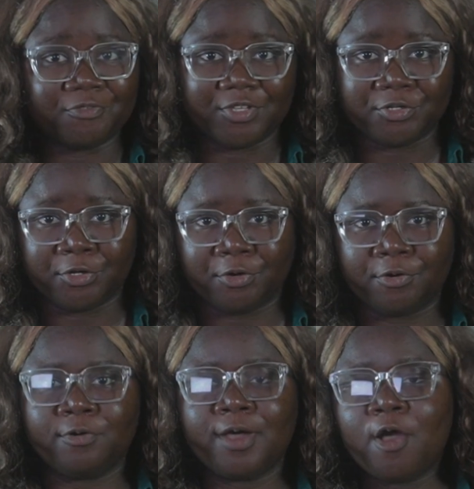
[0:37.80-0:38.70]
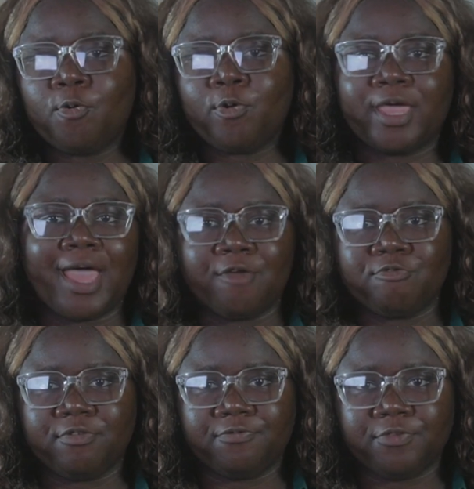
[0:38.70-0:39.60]
video where I
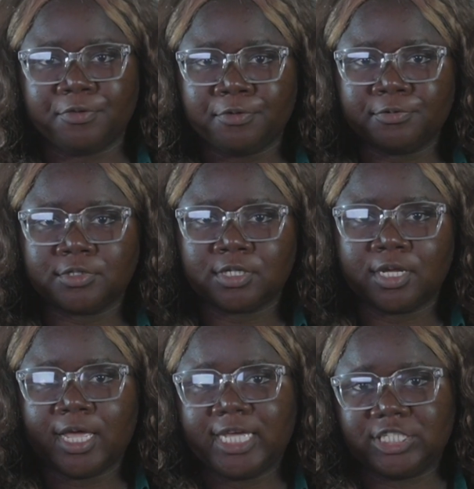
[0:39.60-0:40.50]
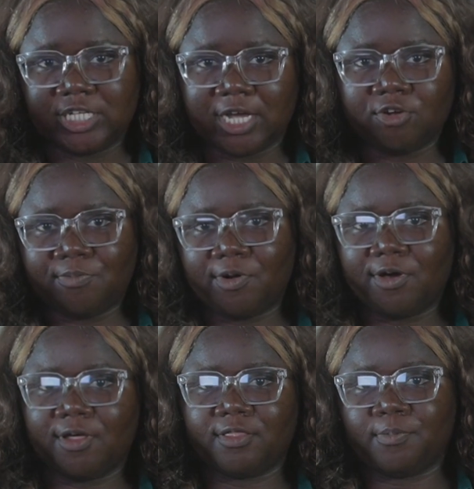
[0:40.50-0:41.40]
reviewed
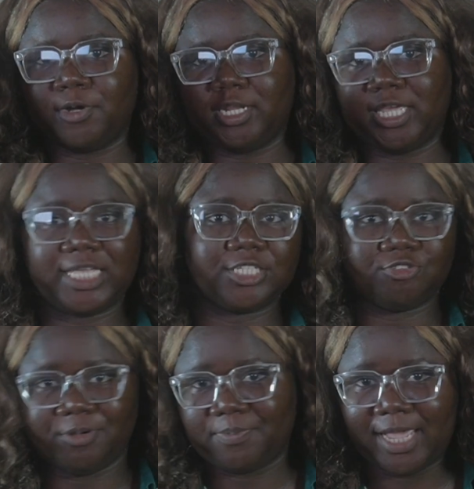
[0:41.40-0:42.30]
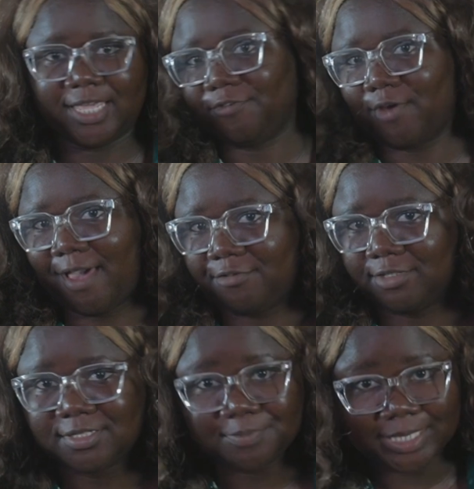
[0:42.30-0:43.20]
Giacomo, the born again stripper. If you
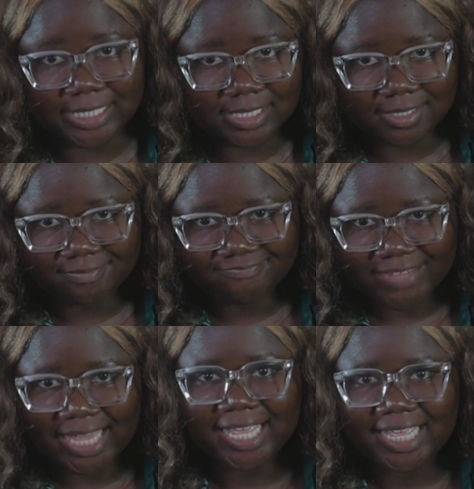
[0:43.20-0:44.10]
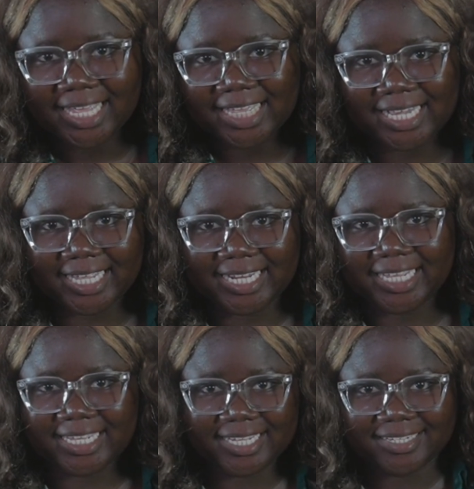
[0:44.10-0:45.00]
haven't, please
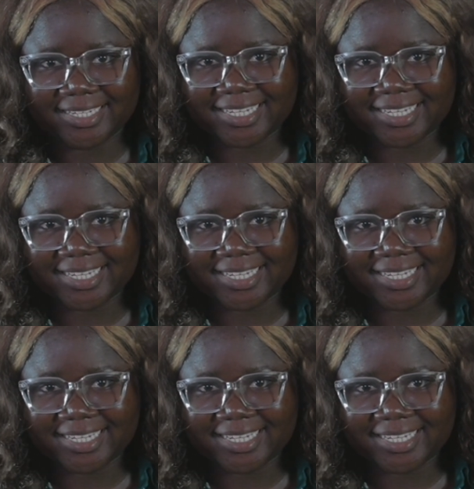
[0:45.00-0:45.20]
click